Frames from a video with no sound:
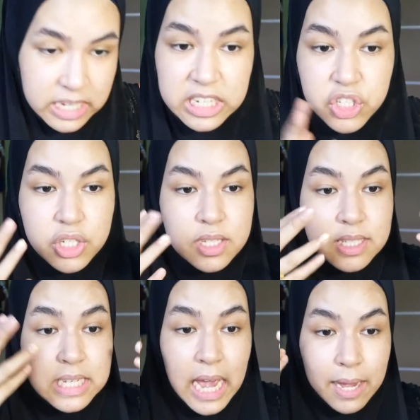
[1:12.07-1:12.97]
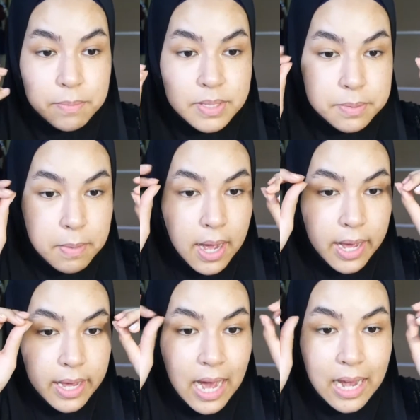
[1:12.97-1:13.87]
it just tames
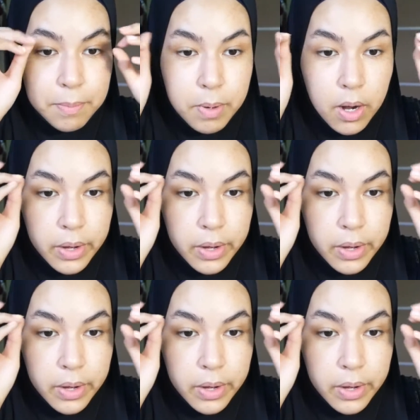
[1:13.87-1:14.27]
my eyebrow